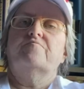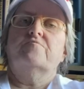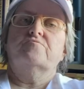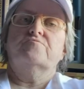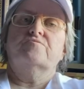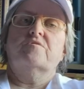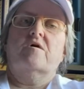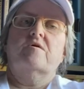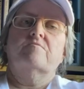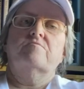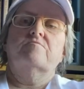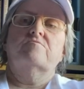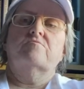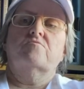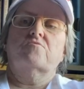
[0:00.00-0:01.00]
they're
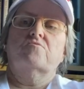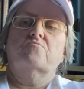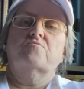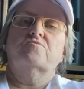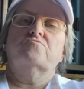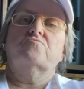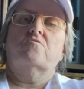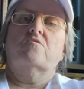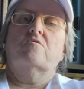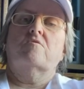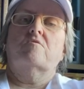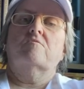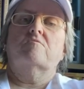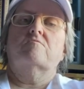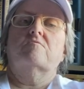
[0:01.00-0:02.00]
silent, they're going to
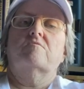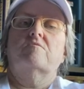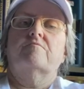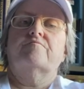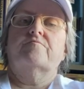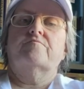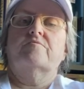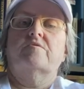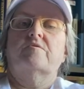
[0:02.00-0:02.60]
withdraw. If they're the